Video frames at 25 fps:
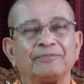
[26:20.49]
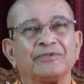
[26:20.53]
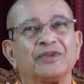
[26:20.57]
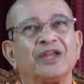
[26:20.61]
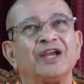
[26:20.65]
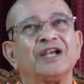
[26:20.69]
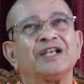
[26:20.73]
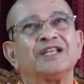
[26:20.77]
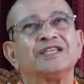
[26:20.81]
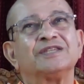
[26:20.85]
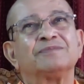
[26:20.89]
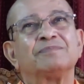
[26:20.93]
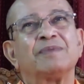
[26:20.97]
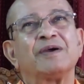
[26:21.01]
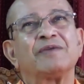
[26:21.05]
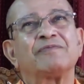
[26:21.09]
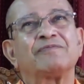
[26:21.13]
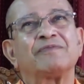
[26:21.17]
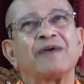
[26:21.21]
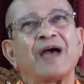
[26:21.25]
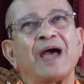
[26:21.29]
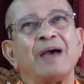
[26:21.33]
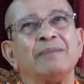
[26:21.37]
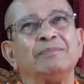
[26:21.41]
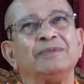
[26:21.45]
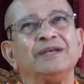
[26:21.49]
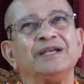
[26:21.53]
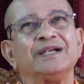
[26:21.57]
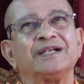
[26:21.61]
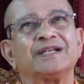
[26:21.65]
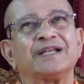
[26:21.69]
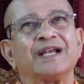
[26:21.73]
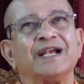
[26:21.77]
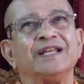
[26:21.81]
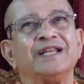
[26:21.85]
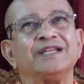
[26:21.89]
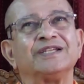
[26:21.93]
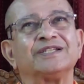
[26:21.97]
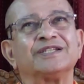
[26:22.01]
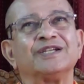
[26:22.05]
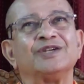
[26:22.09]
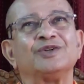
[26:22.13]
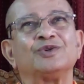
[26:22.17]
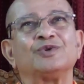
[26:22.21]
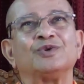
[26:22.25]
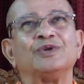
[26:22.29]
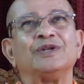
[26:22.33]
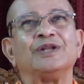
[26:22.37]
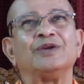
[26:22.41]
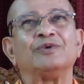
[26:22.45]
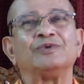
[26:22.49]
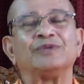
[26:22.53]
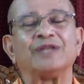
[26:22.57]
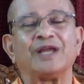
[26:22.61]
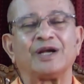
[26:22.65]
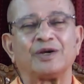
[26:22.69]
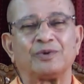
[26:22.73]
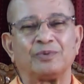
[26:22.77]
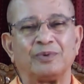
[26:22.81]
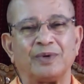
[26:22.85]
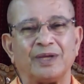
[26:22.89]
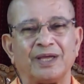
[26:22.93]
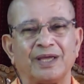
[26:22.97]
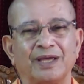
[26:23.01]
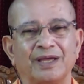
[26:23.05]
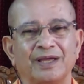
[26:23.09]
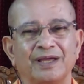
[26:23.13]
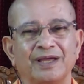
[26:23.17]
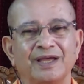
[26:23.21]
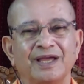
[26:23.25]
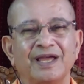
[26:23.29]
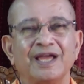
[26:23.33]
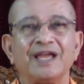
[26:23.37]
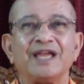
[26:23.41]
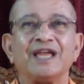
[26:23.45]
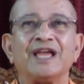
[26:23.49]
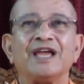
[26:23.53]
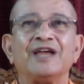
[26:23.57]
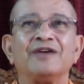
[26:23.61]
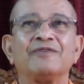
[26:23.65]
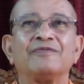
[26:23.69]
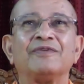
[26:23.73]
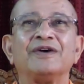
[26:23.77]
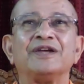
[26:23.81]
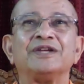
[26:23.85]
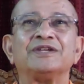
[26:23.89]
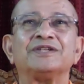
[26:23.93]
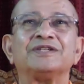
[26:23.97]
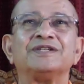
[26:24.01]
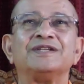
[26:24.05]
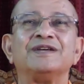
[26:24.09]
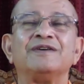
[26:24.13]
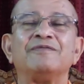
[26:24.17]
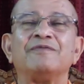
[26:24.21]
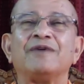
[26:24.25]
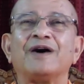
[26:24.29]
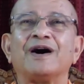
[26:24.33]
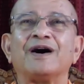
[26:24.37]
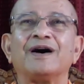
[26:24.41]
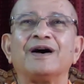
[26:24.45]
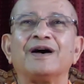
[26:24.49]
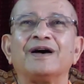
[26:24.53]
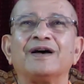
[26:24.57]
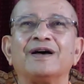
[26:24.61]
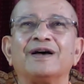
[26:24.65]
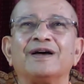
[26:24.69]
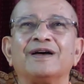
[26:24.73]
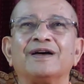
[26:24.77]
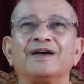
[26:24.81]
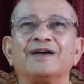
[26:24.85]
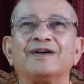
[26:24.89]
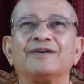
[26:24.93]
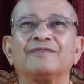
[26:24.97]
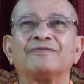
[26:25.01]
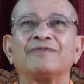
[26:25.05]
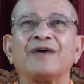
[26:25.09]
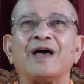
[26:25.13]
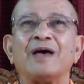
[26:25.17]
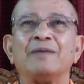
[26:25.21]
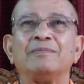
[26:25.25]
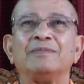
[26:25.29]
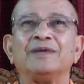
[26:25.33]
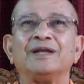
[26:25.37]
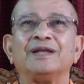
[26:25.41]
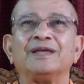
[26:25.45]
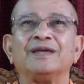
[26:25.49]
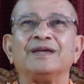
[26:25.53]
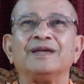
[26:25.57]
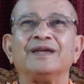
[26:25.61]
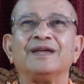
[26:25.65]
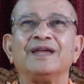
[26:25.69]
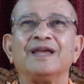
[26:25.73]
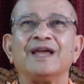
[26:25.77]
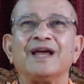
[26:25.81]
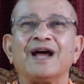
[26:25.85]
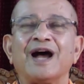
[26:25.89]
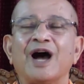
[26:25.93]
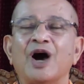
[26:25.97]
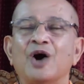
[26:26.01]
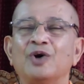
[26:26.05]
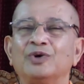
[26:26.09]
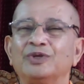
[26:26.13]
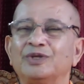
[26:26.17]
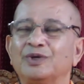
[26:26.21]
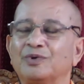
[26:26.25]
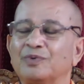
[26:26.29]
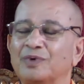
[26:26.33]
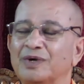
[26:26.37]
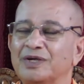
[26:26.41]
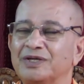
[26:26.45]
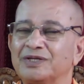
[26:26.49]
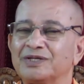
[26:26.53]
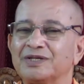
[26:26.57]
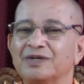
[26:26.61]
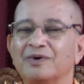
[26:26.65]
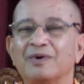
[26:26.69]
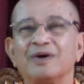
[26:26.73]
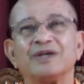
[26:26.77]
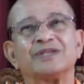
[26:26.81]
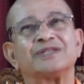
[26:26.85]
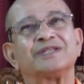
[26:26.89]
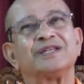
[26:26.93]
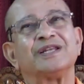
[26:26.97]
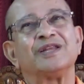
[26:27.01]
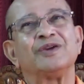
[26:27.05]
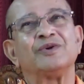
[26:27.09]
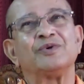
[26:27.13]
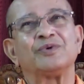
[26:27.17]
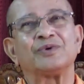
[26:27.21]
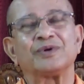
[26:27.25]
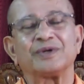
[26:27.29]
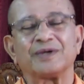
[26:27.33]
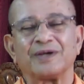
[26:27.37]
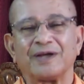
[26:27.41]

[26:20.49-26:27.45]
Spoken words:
It is my family tradition to live that way. A Vaishnava family, how the Vaishnavas lived,